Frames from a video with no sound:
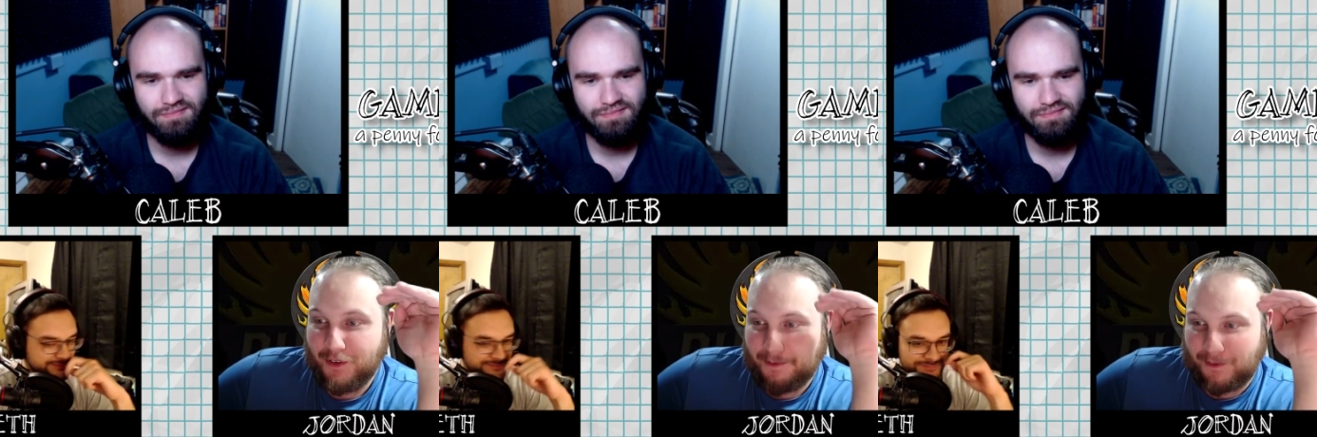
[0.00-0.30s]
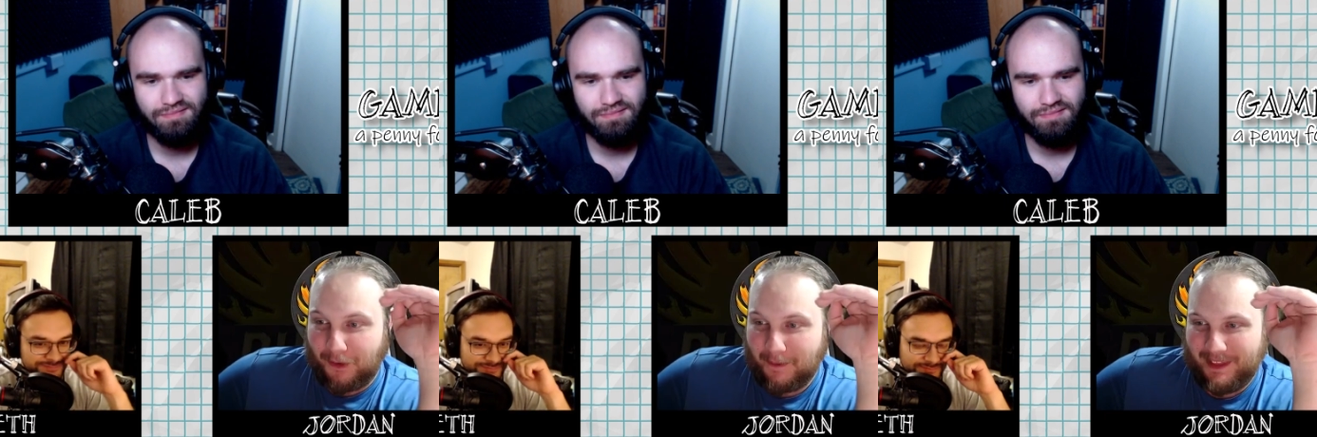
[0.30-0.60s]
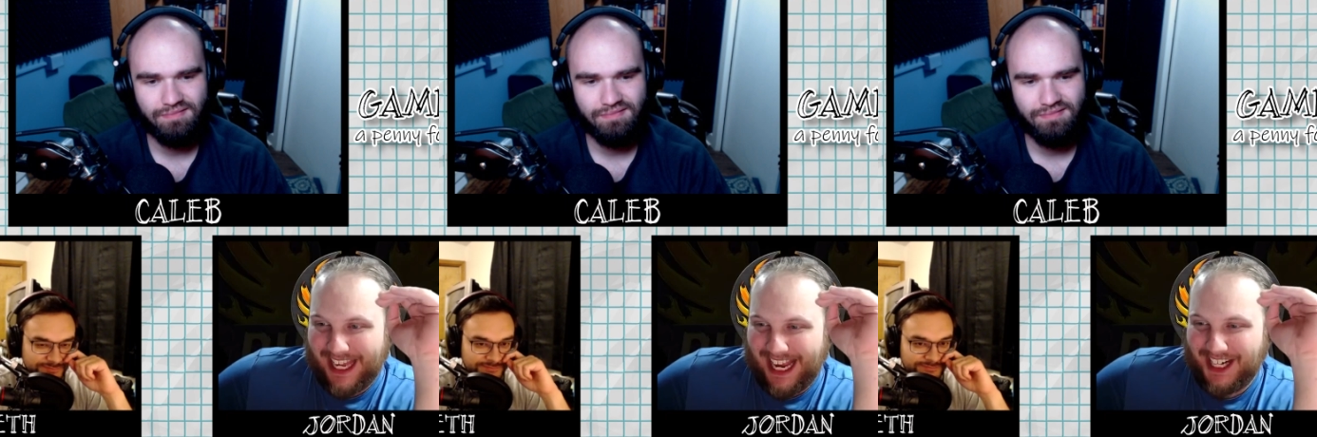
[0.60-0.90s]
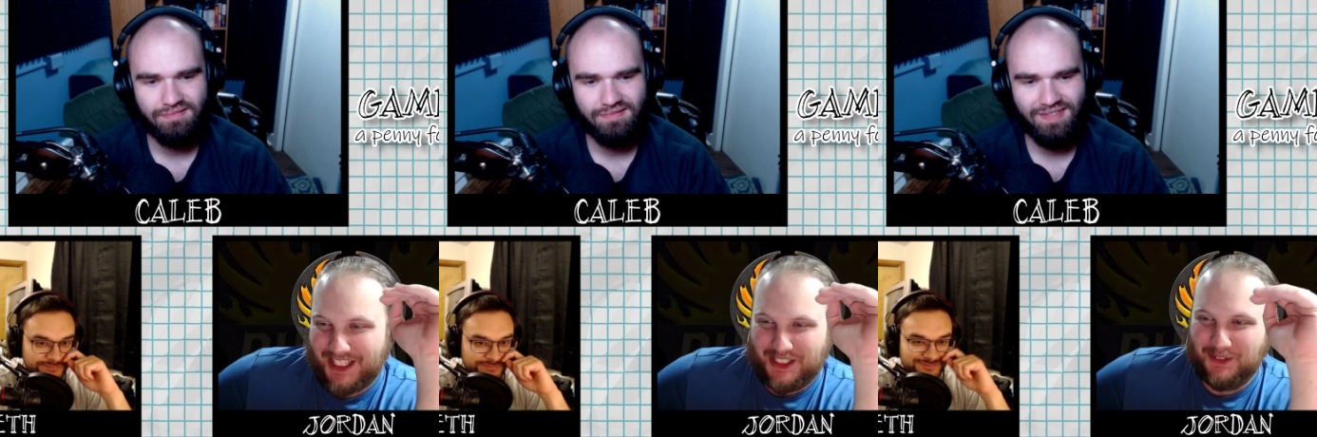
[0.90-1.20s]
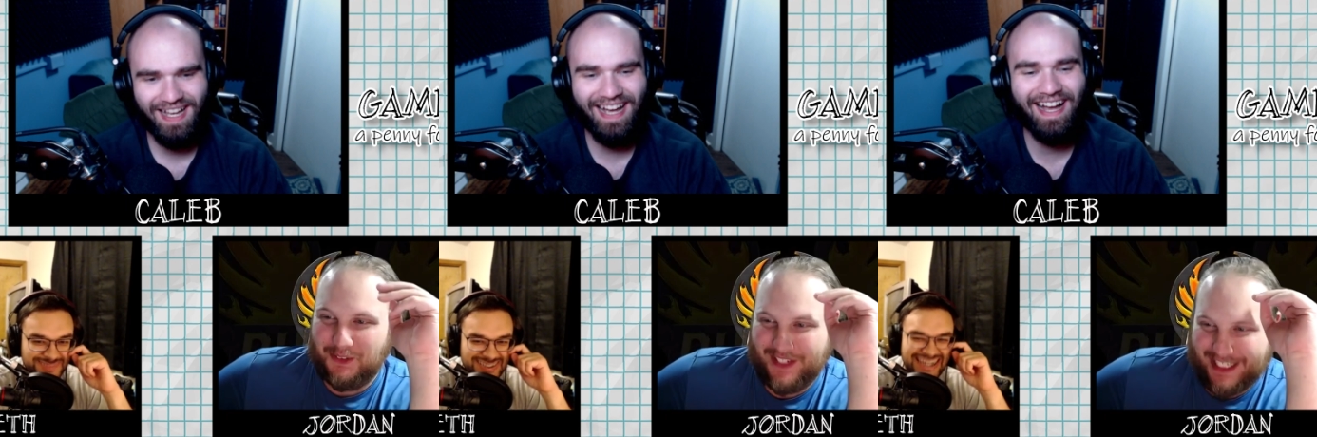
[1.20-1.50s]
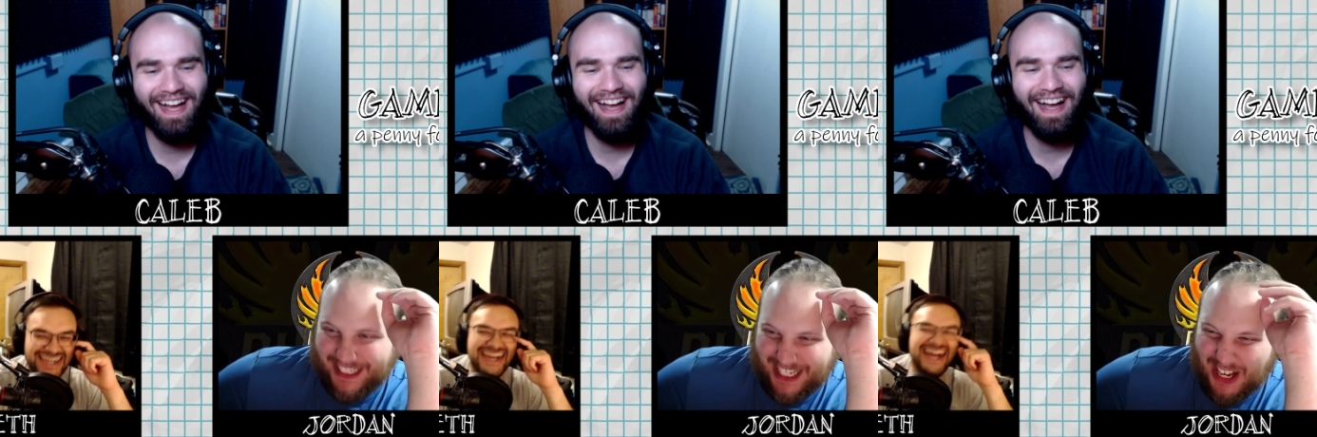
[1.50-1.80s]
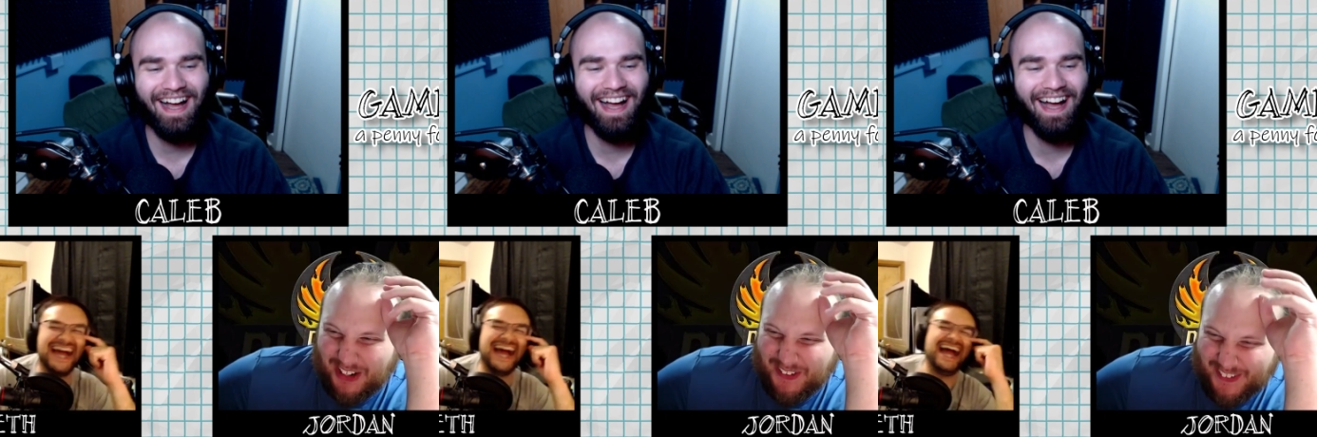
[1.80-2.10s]
Speaker 1: from the actual
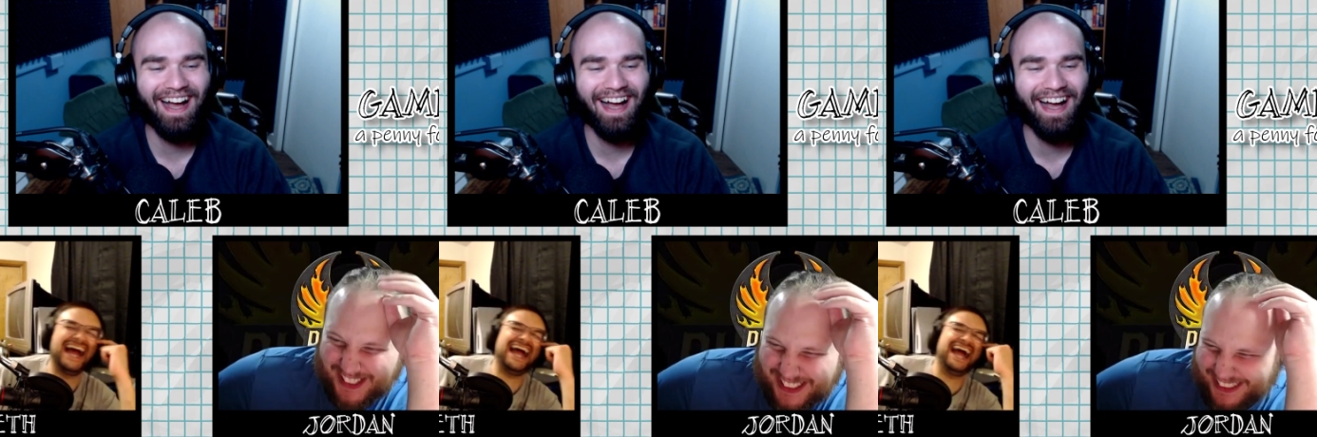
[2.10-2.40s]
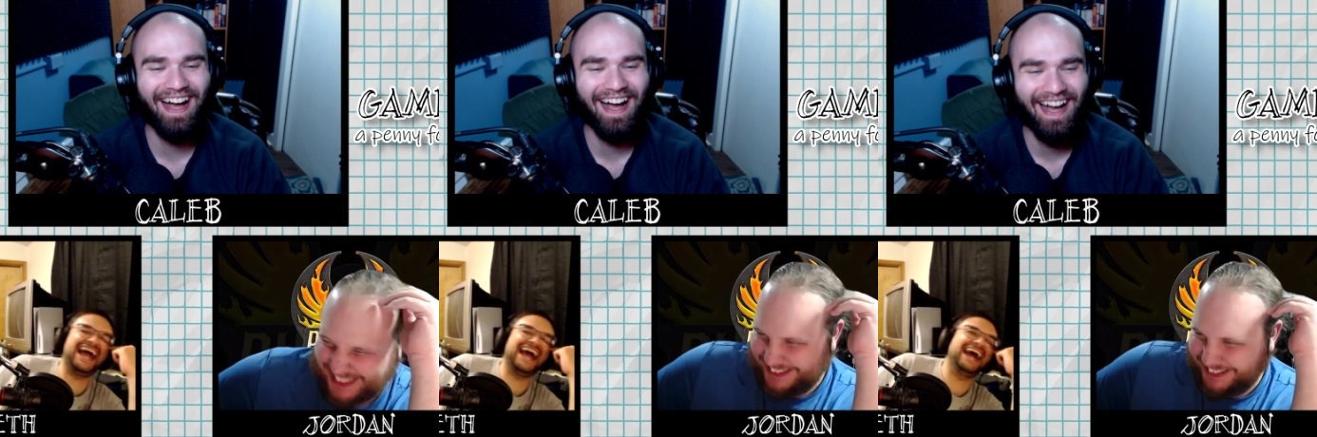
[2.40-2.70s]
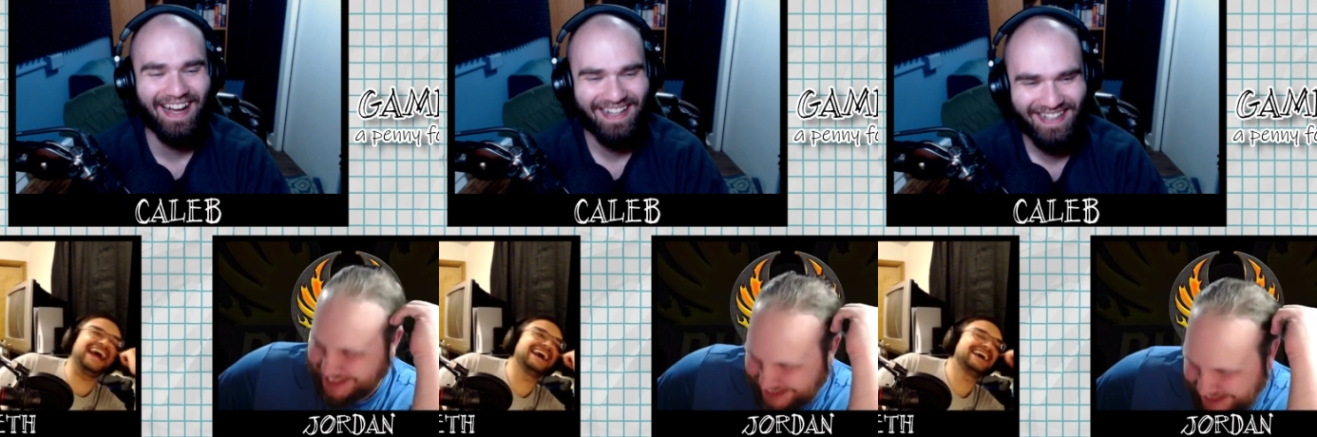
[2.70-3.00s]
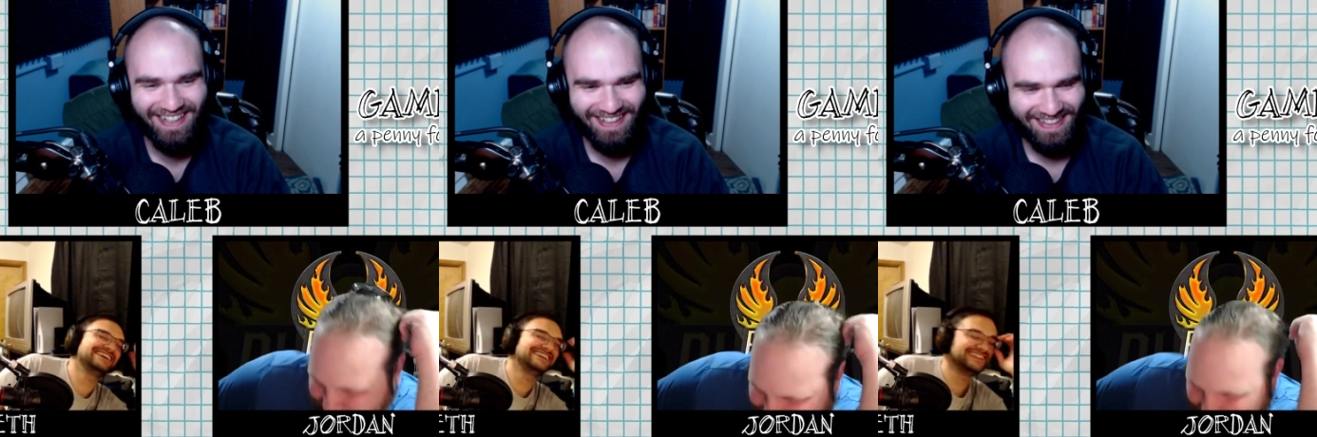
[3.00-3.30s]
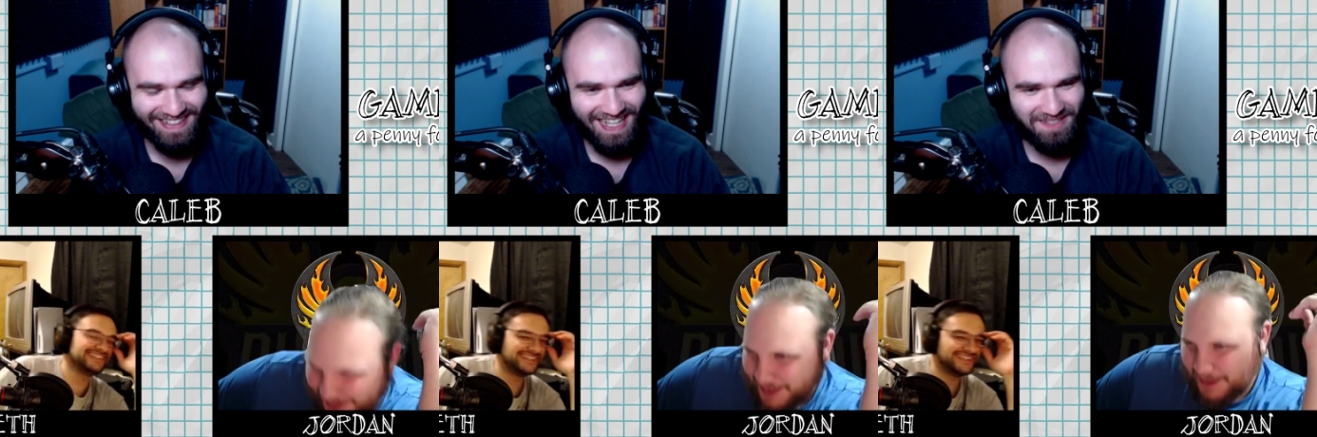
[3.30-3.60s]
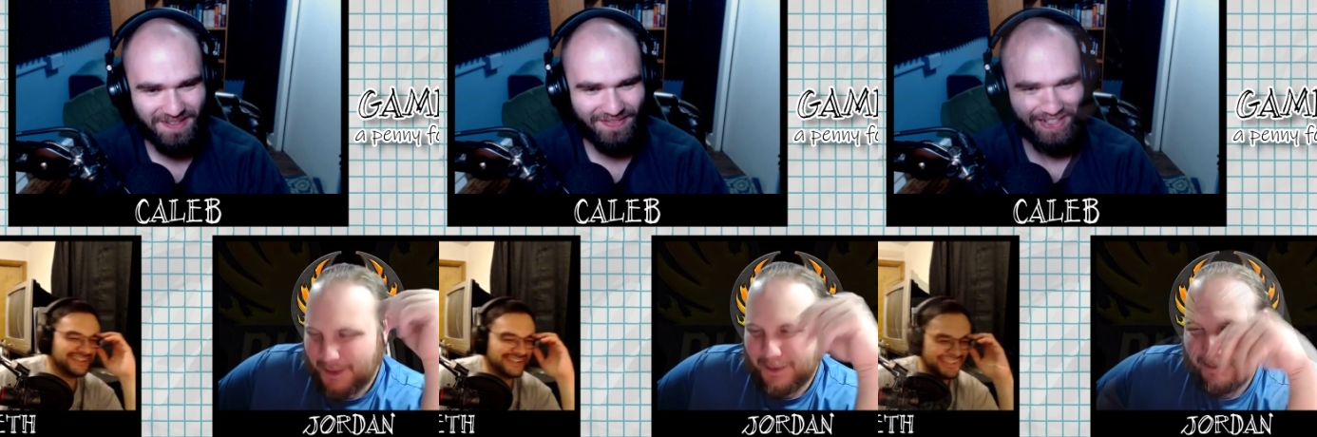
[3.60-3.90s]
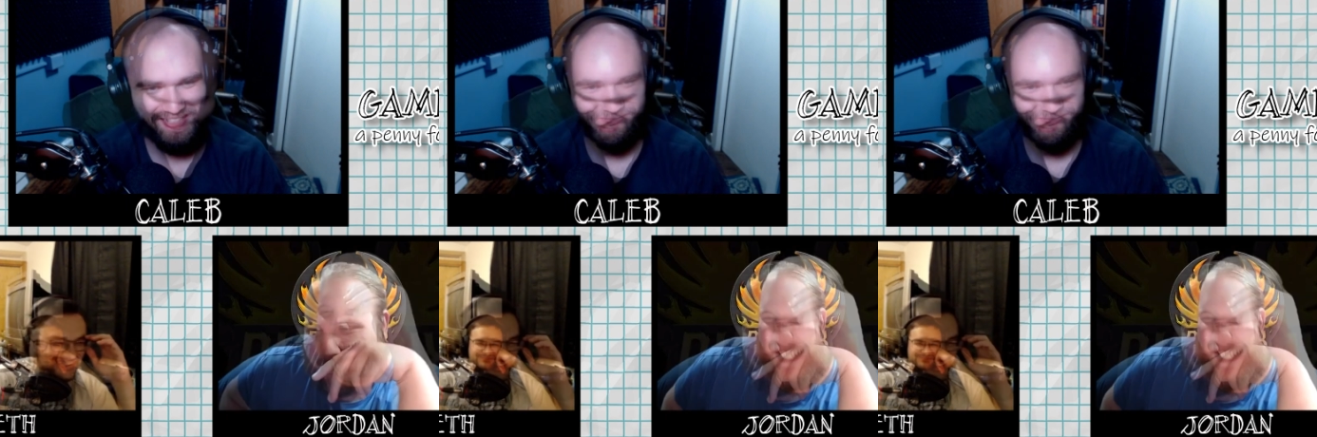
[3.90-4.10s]
video.
Speaker 2: That was pretty funny.